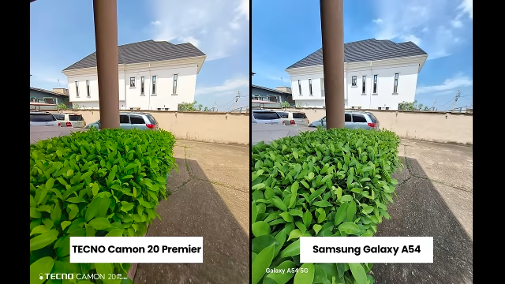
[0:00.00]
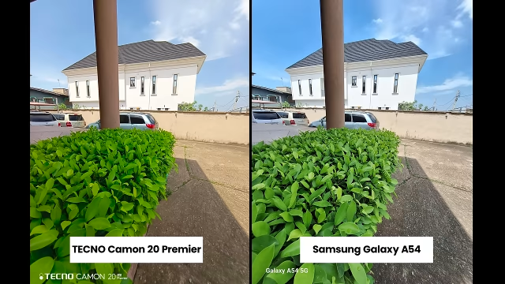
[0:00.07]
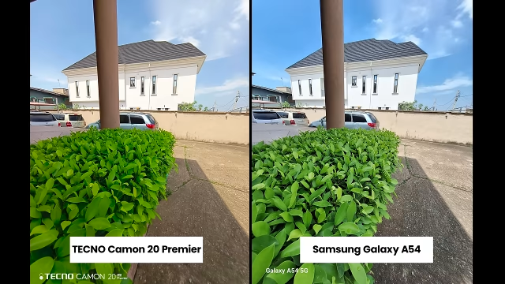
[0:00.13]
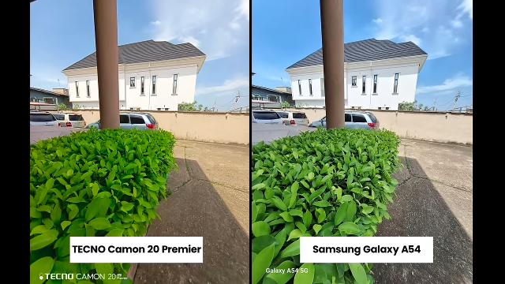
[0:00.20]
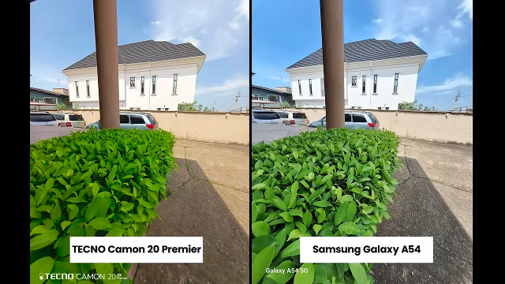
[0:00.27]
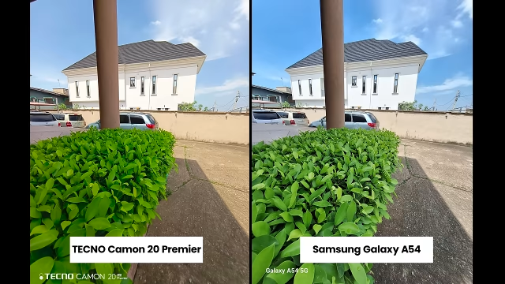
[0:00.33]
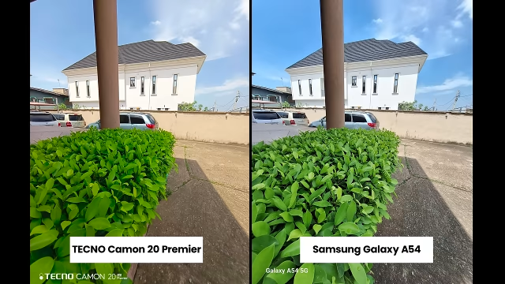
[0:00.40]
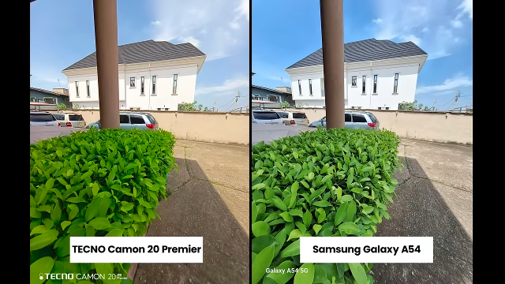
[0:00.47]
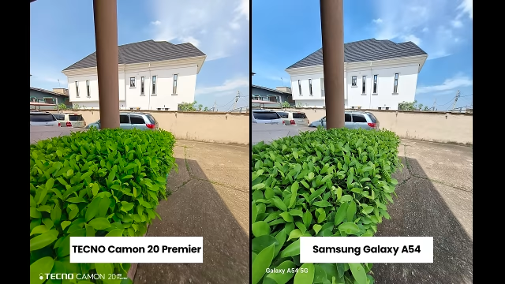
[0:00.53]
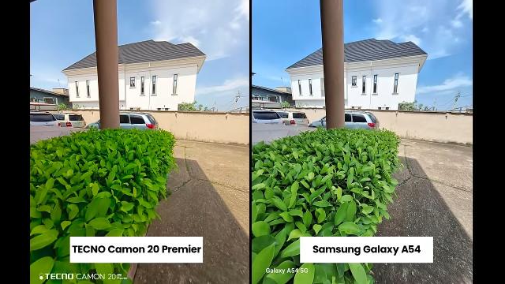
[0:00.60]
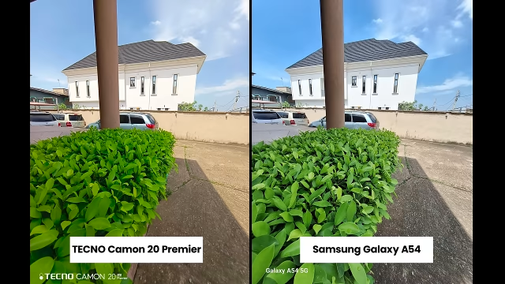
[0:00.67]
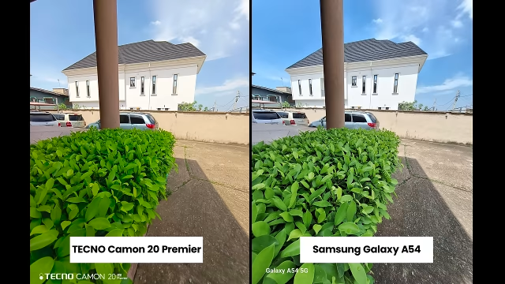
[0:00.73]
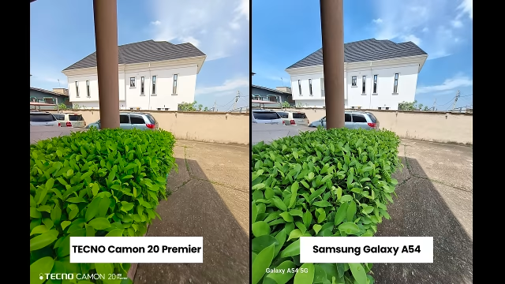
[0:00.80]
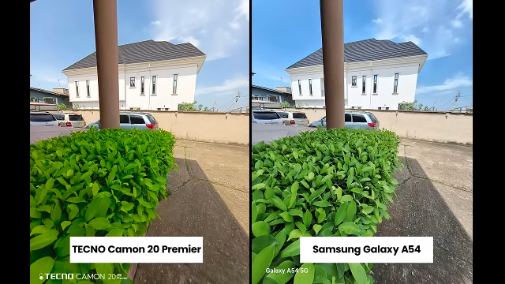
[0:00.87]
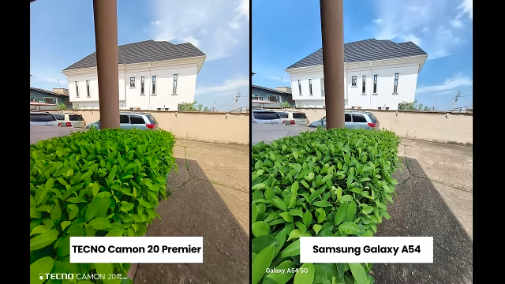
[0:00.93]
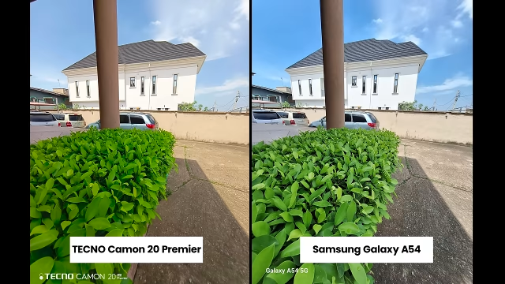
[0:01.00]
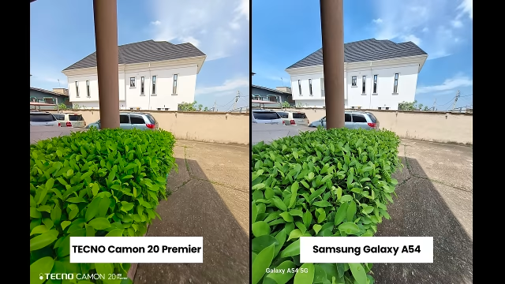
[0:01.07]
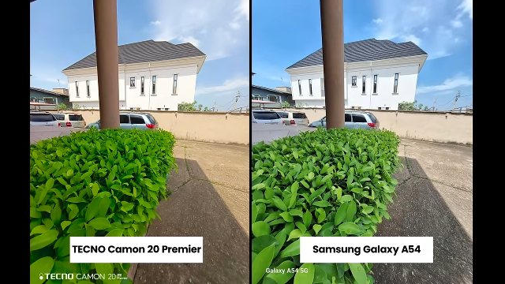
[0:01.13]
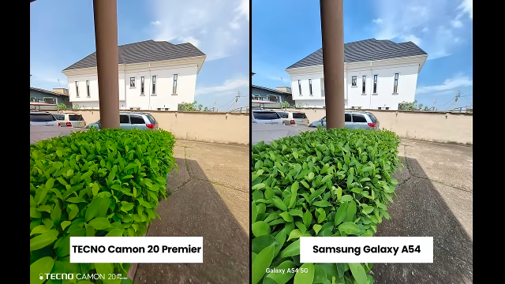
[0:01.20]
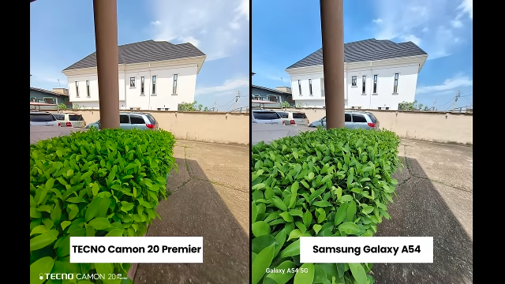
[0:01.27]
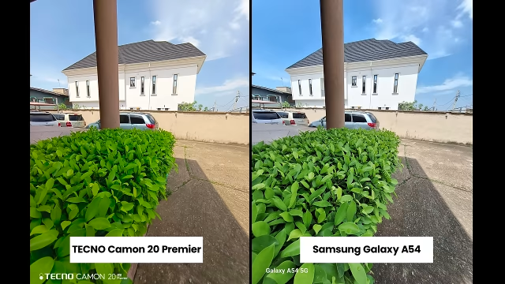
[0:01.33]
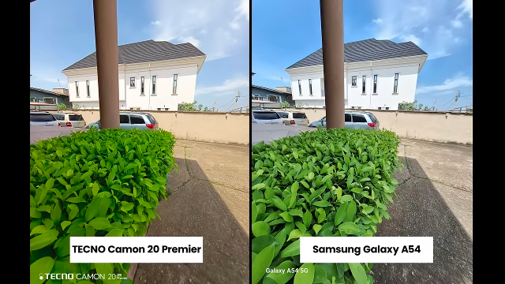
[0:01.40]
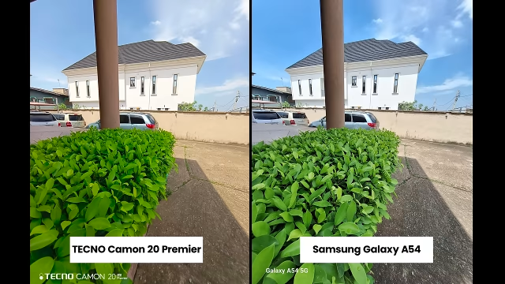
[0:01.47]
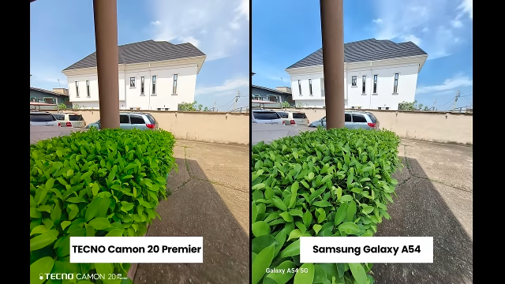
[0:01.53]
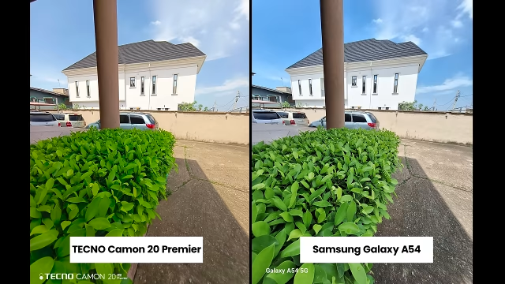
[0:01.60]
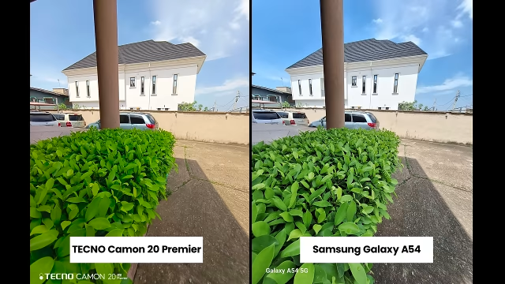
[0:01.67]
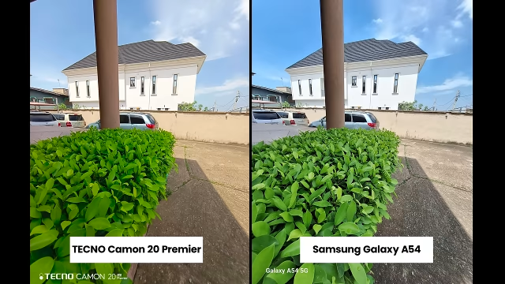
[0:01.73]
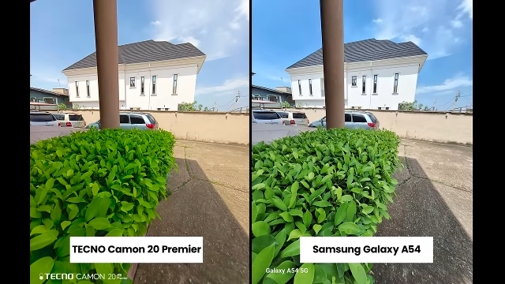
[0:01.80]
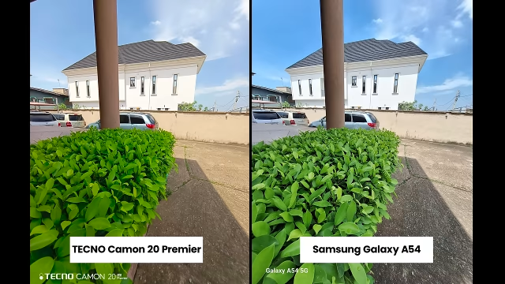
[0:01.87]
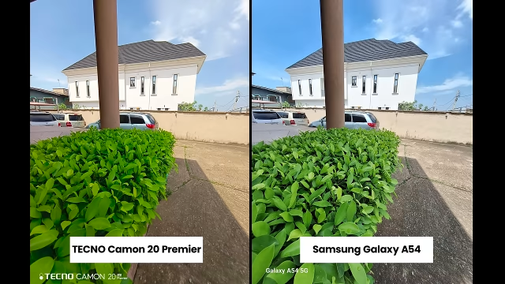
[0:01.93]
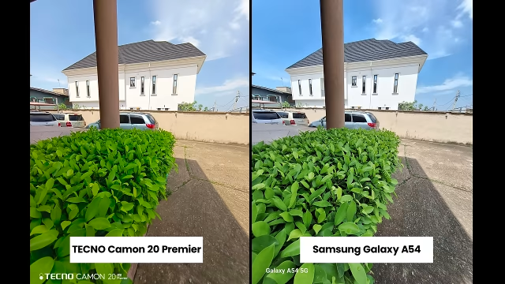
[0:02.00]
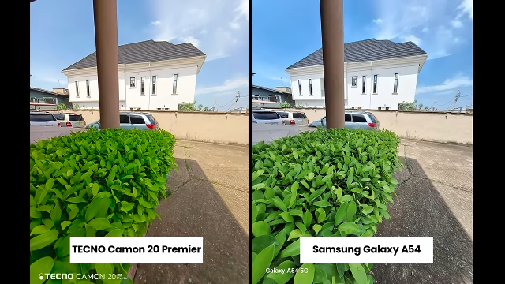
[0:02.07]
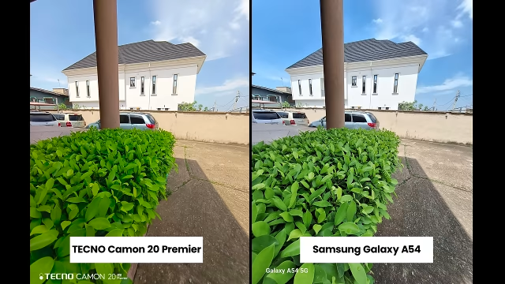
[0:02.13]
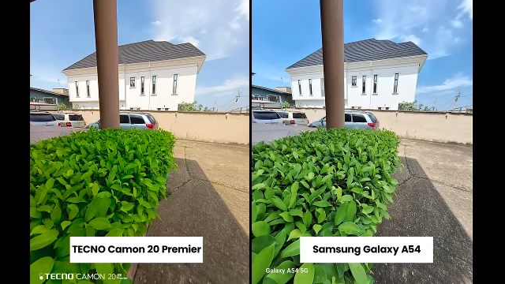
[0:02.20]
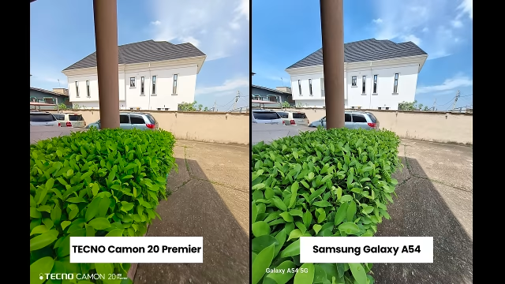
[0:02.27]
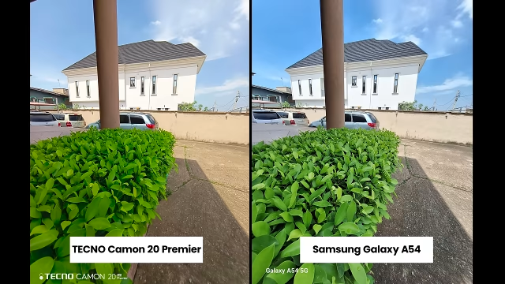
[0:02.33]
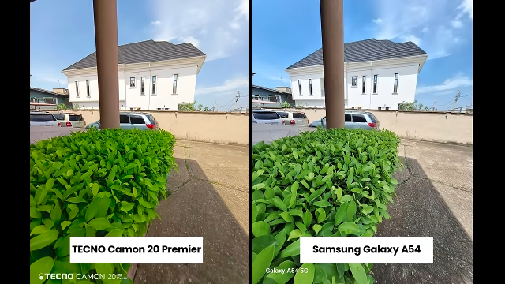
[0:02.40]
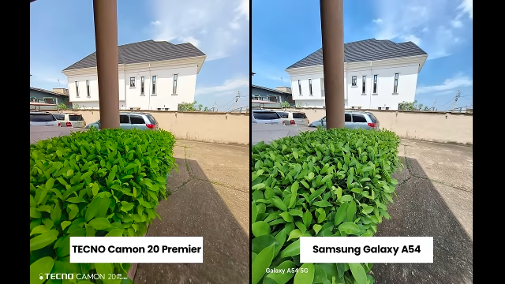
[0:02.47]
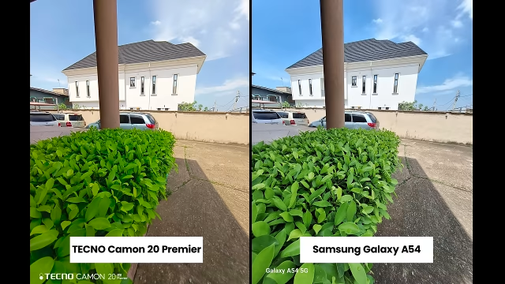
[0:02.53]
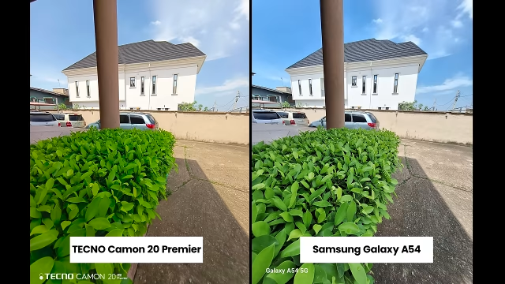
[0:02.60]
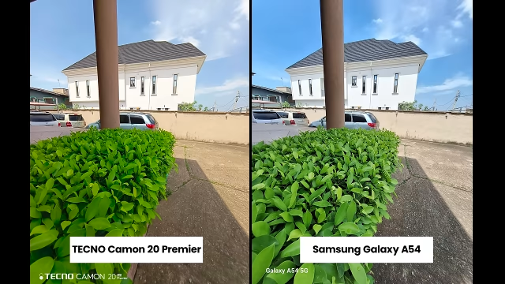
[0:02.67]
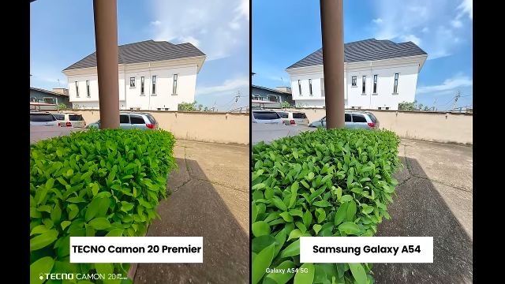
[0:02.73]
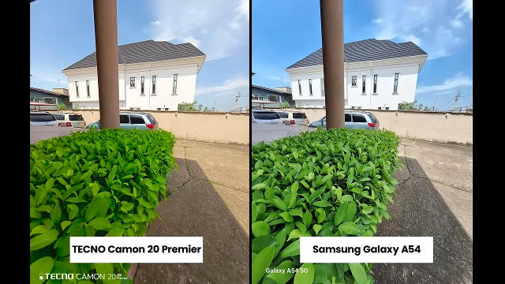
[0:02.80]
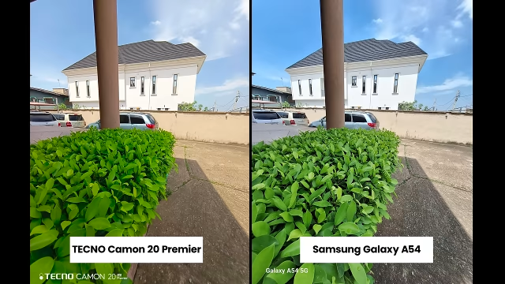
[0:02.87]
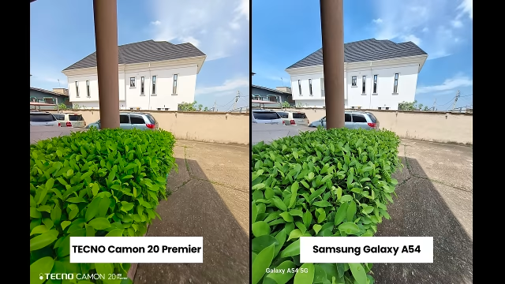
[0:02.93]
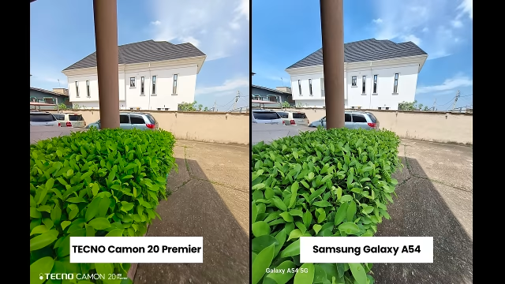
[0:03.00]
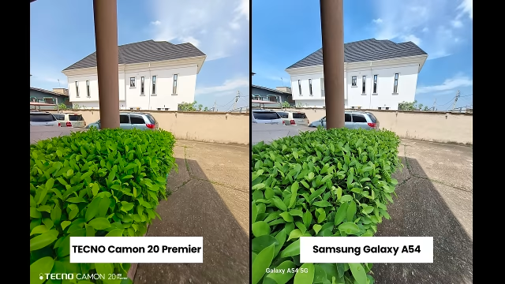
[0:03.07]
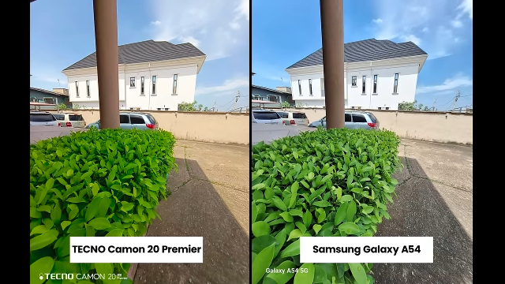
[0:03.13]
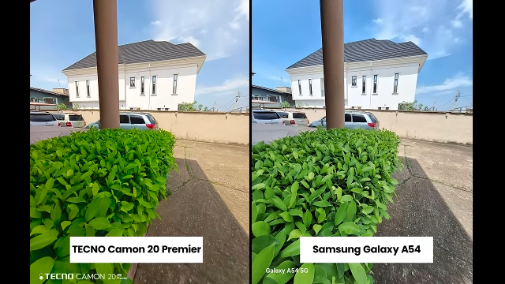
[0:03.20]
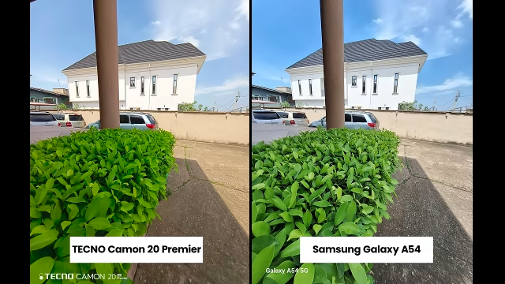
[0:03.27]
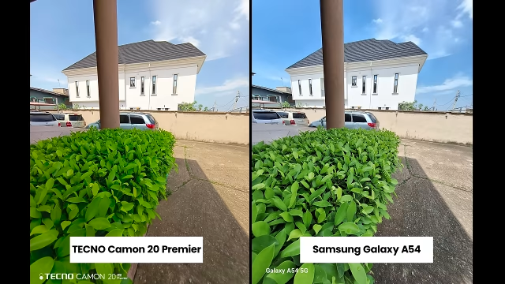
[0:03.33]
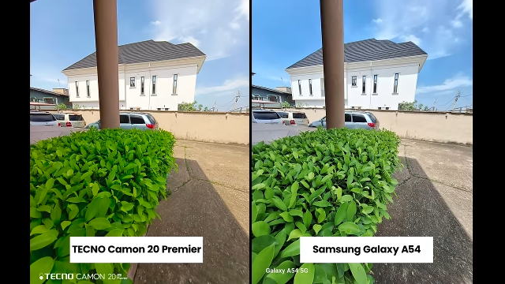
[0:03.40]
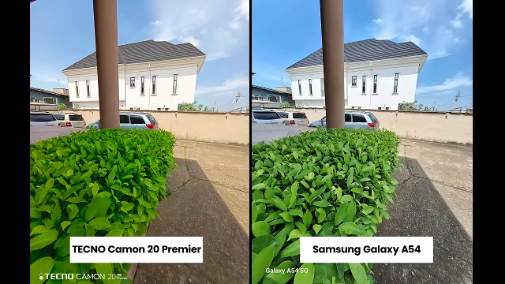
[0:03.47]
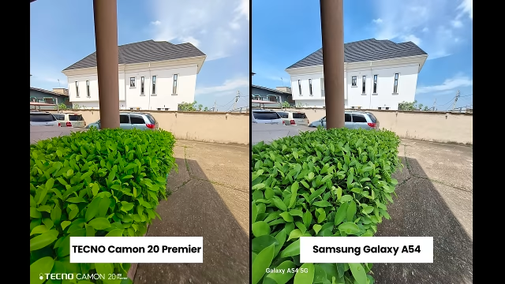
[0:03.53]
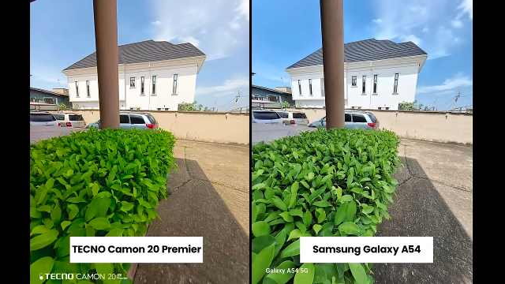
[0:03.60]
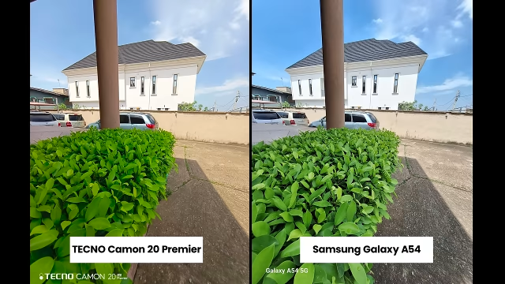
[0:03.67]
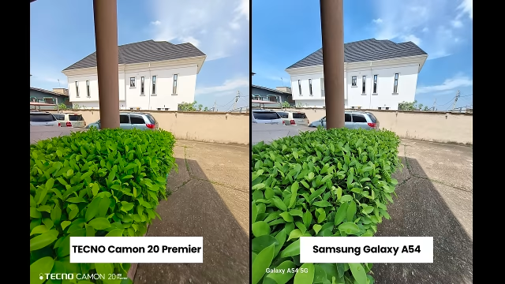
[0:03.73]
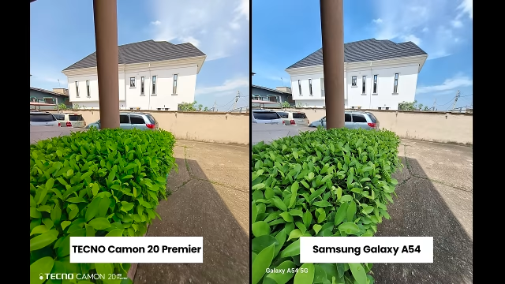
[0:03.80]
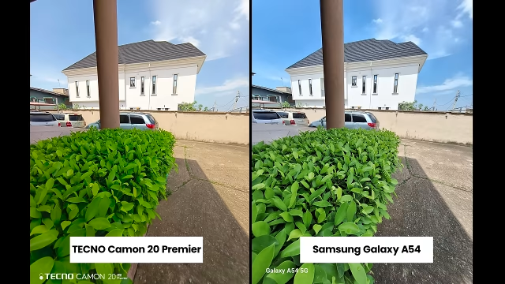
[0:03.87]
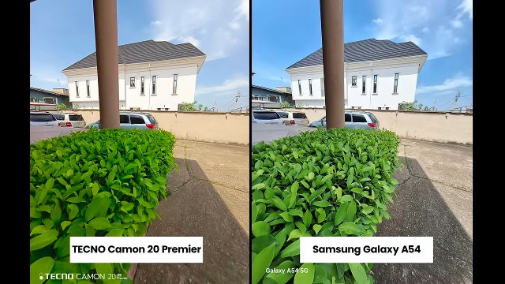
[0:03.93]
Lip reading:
(no speaker visible)